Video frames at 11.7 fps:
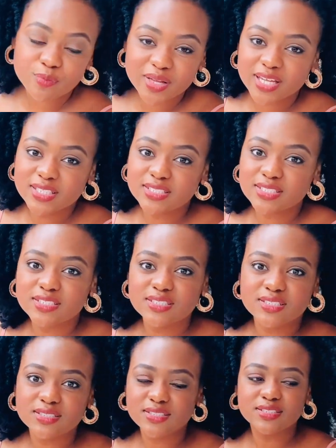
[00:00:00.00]
because it's
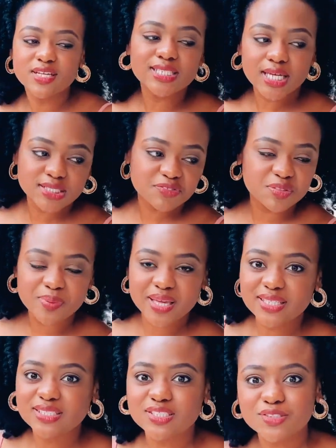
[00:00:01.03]
just tons of
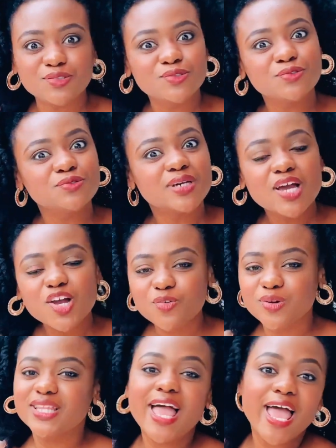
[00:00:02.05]
space to
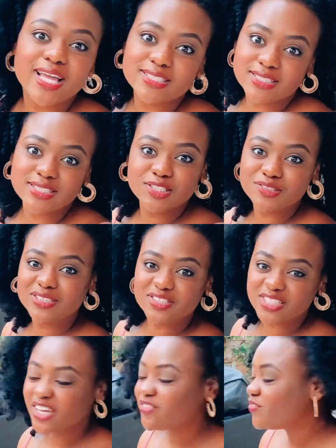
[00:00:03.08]
relax and to entertain